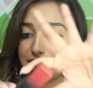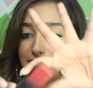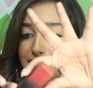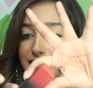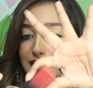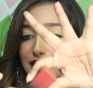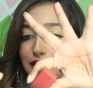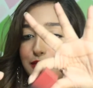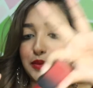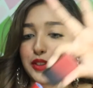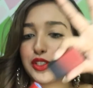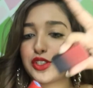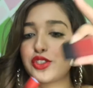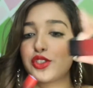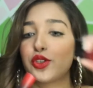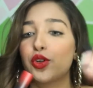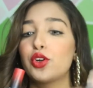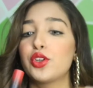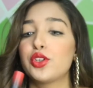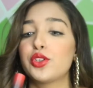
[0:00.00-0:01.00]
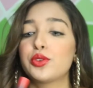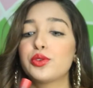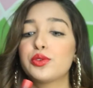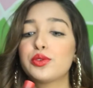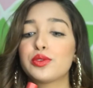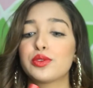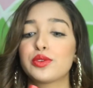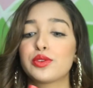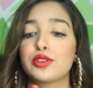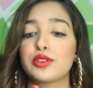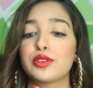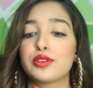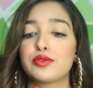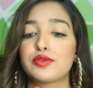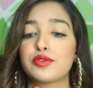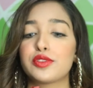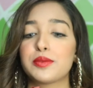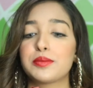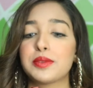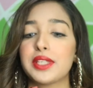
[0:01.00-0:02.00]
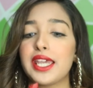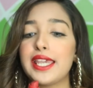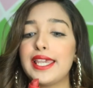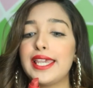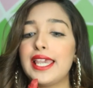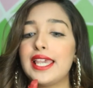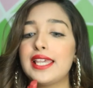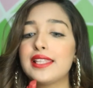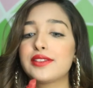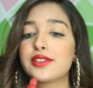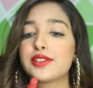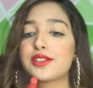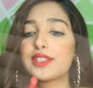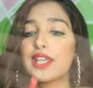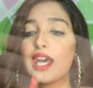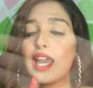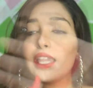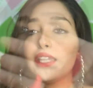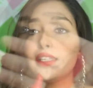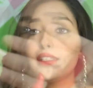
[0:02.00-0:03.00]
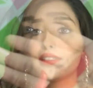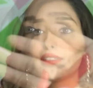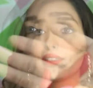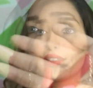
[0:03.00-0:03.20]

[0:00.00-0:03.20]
let me show you from the inside.